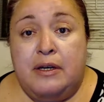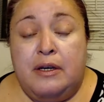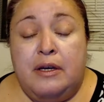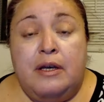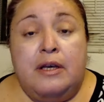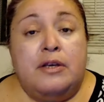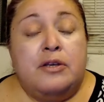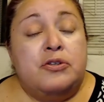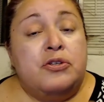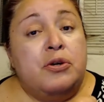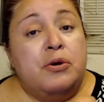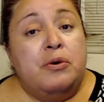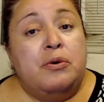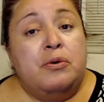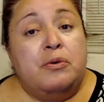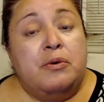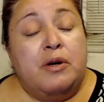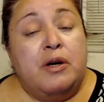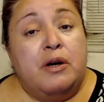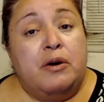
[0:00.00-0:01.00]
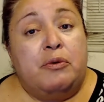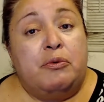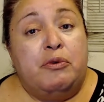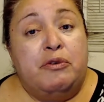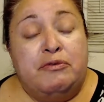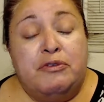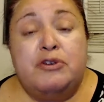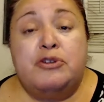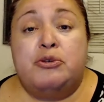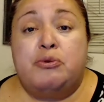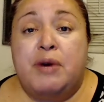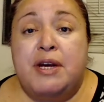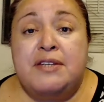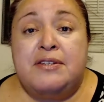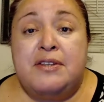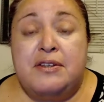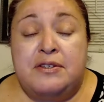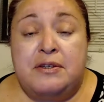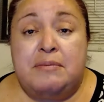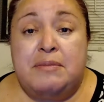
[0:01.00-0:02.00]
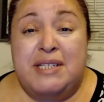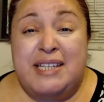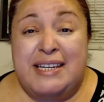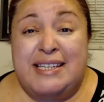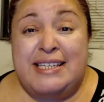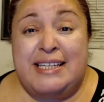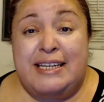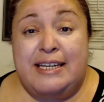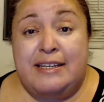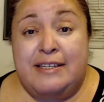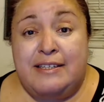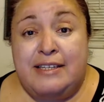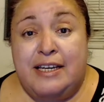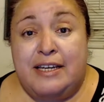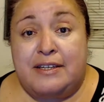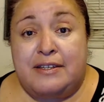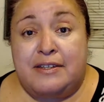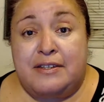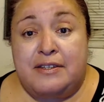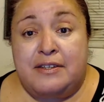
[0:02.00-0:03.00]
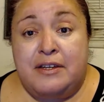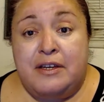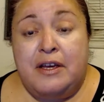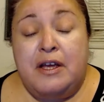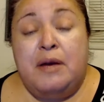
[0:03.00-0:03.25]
And so reverse racism doesn't exist